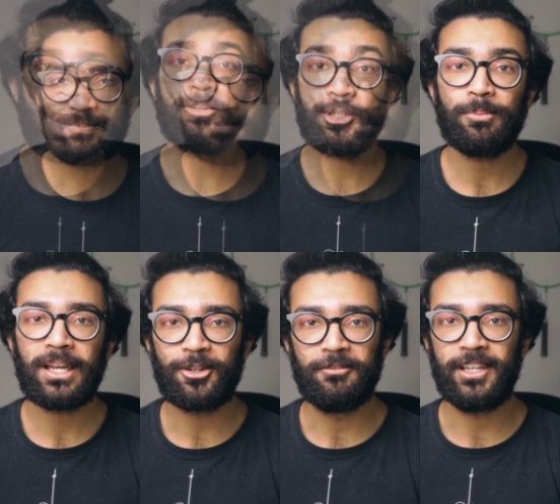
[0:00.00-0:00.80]
How do you
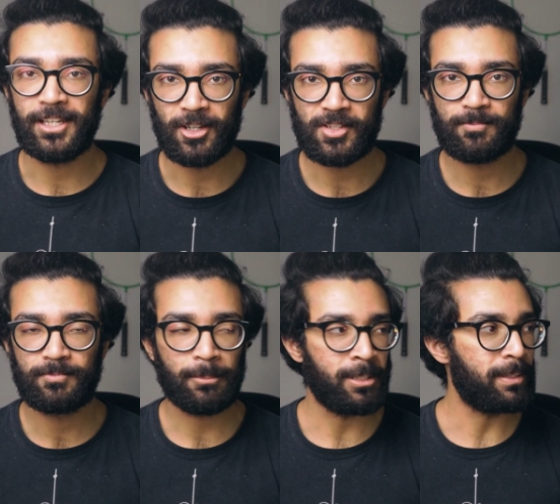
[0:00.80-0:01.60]
make your videos?
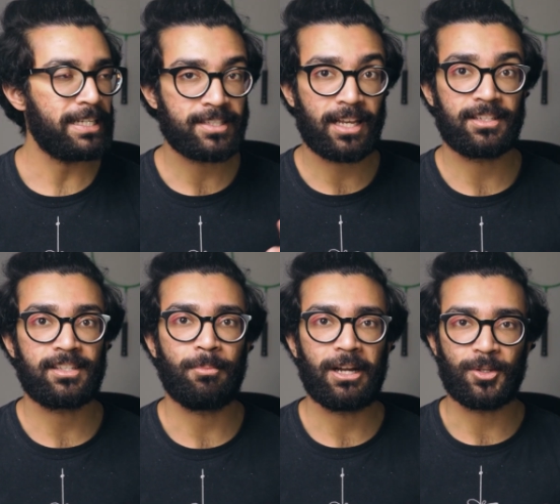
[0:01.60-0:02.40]
I mean, please tell us
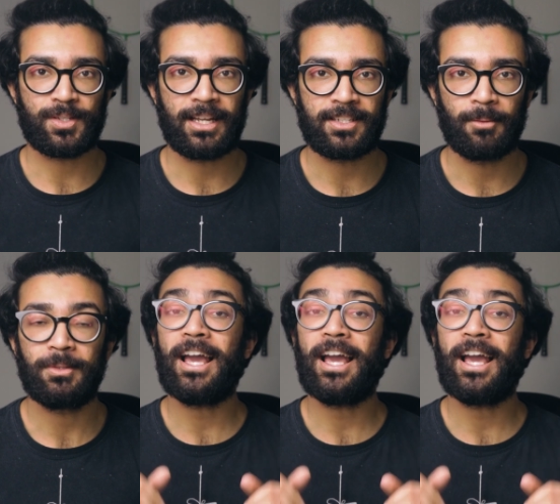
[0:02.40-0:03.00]
about your setup.